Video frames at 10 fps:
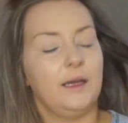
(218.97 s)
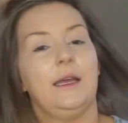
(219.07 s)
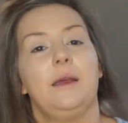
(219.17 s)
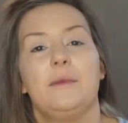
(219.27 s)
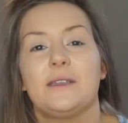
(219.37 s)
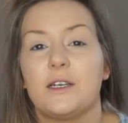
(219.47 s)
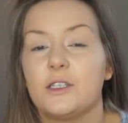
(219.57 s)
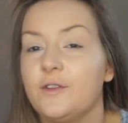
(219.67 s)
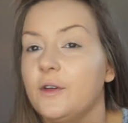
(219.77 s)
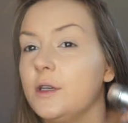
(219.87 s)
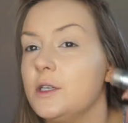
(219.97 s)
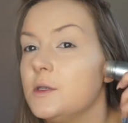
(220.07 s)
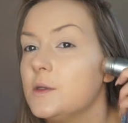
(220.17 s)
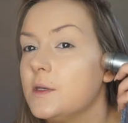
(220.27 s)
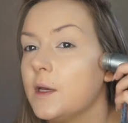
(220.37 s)
It's actually a
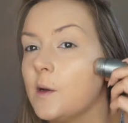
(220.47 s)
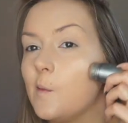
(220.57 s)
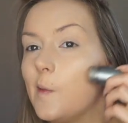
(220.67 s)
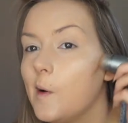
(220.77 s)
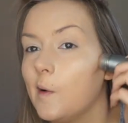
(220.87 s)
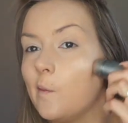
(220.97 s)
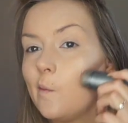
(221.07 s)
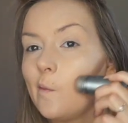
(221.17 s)
foundation stick, but